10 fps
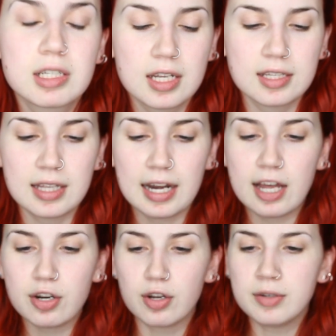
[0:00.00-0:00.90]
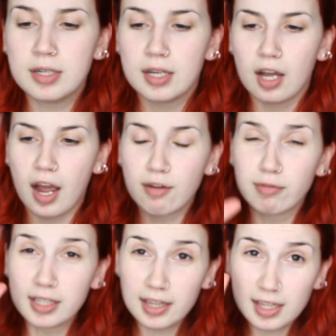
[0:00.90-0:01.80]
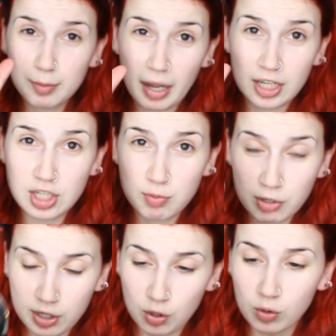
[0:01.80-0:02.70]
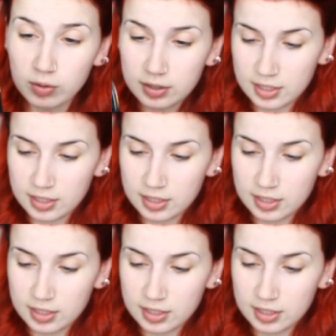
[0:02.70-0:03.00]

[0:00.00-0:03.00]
test that out on. I really think the packaging is pretty cool.